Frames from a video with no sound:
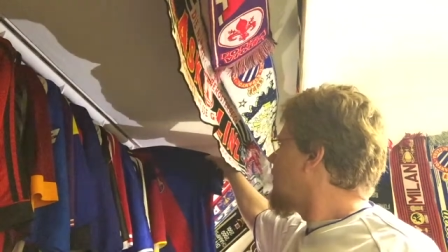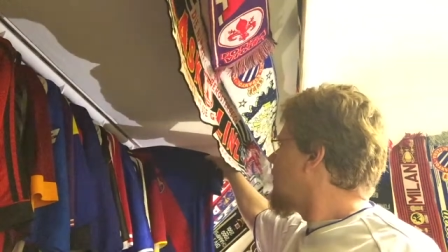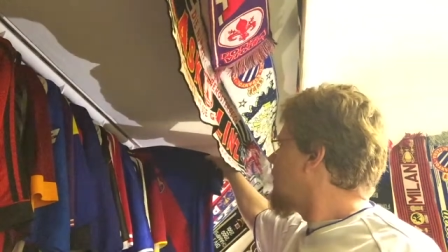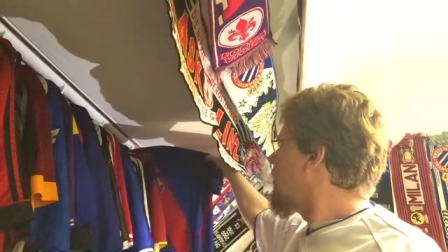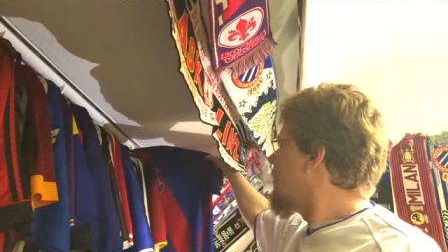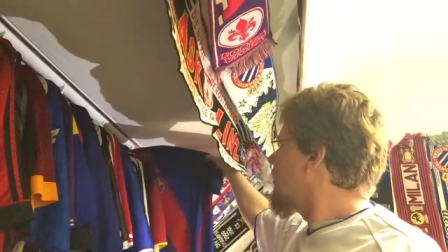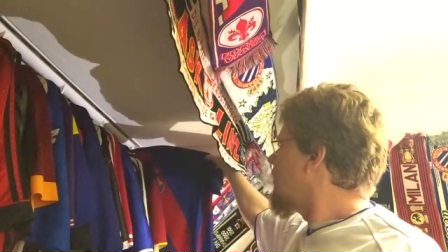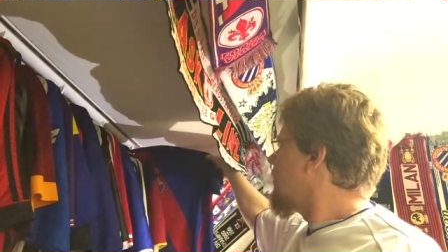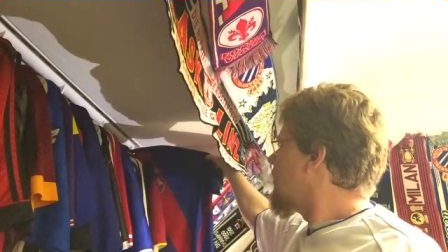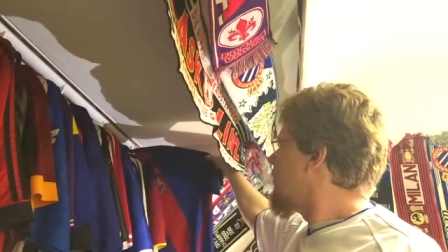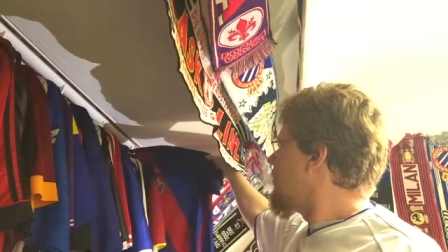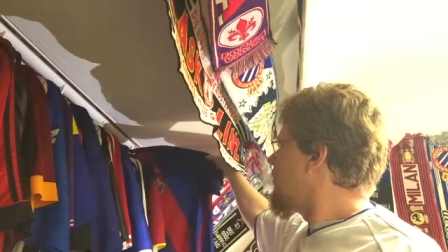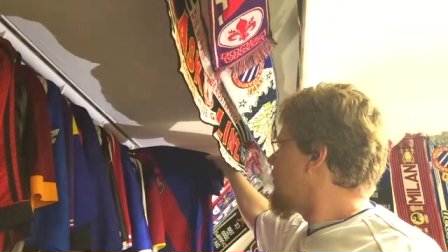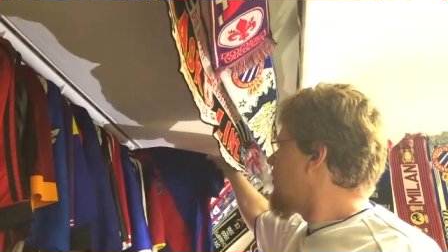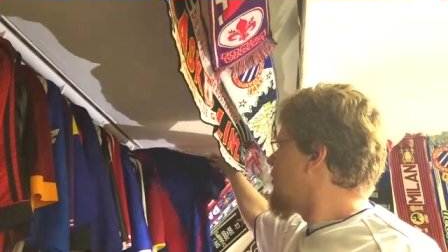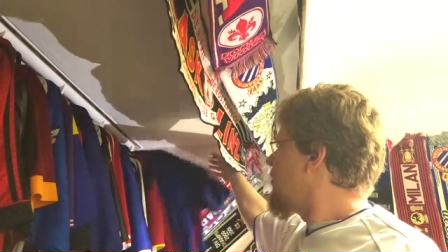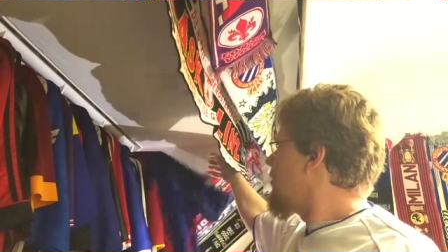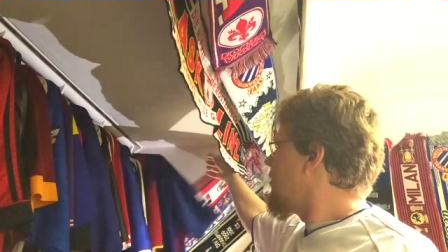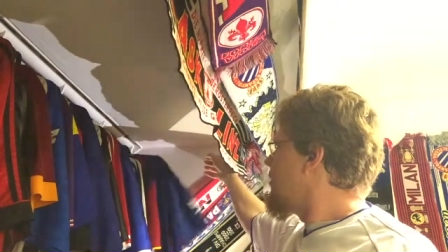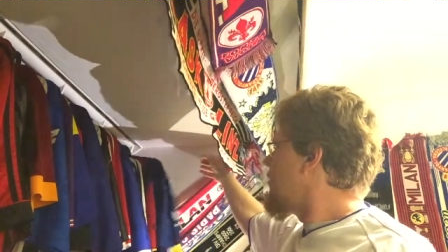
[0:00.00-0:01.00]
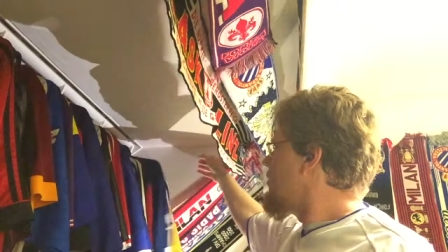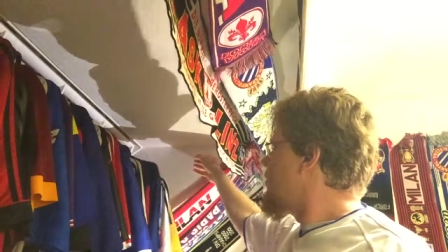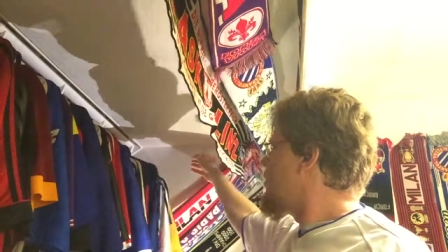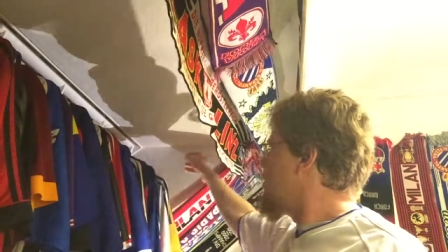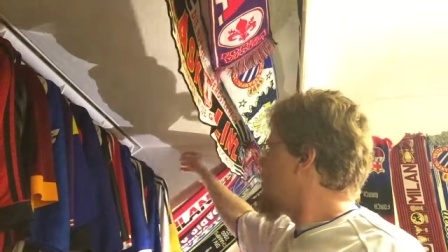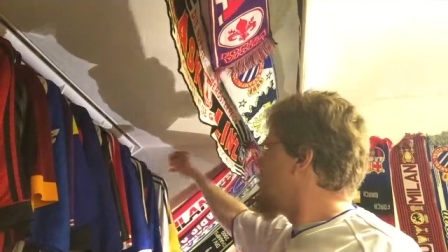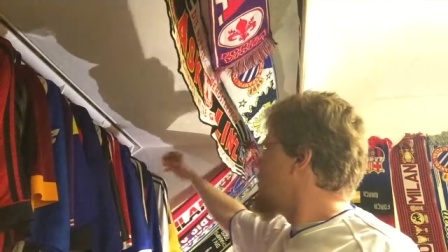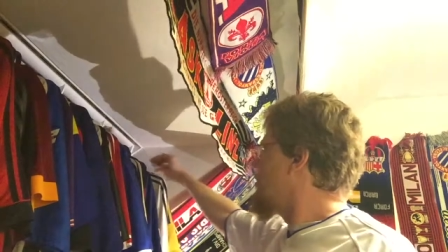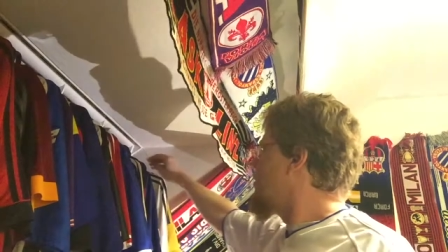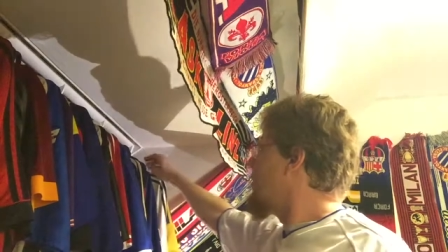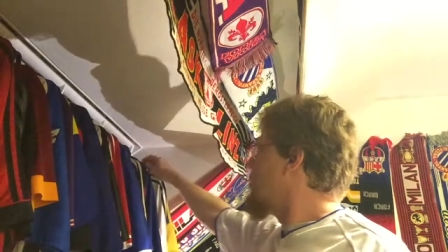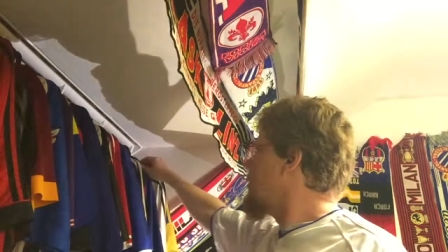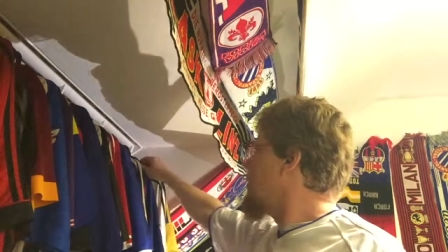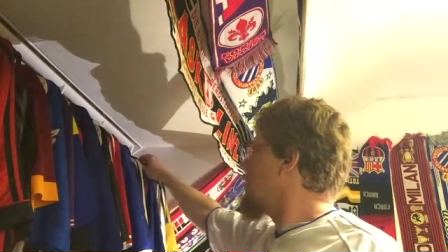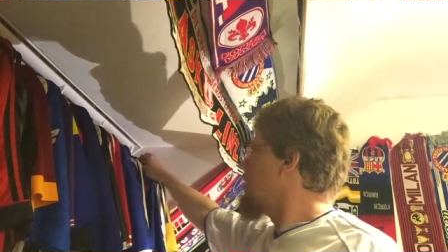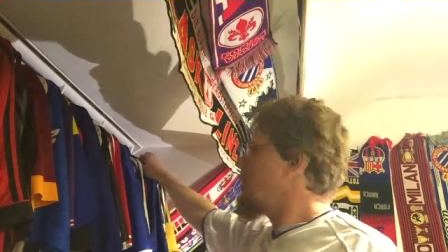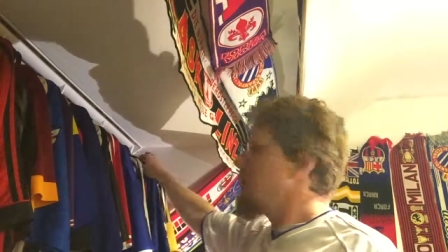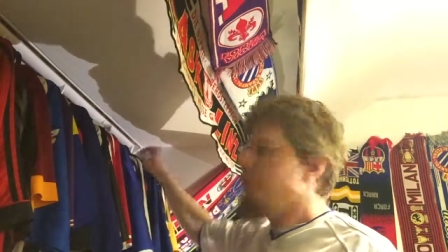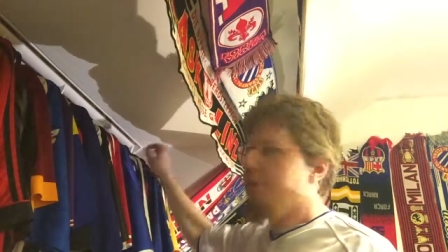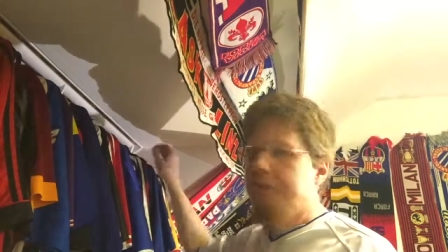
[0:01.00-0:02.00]
and then the 16-17,
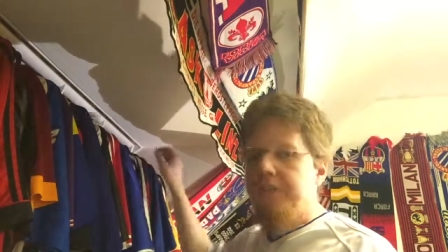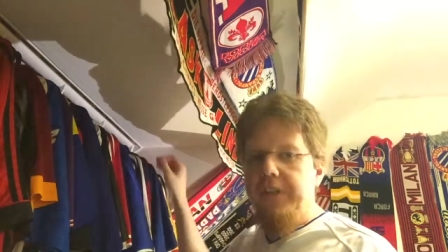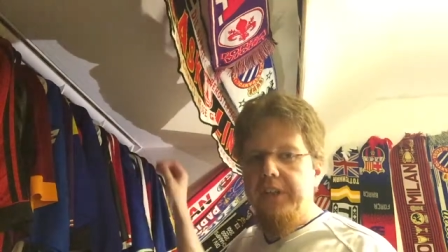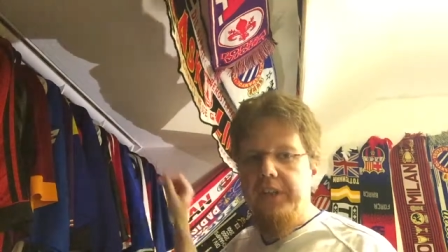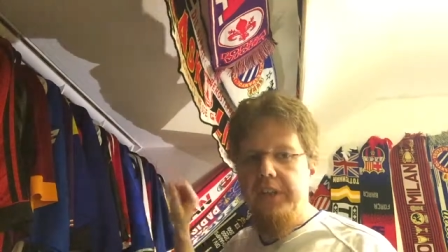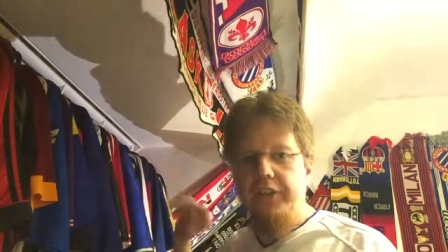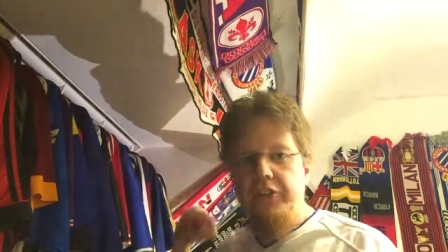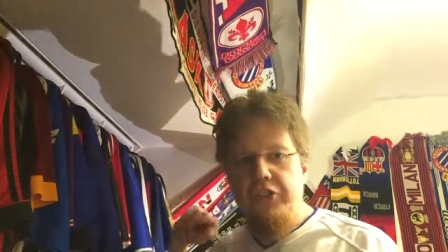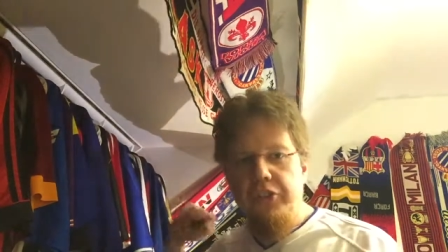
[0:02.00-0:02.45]
the Remontada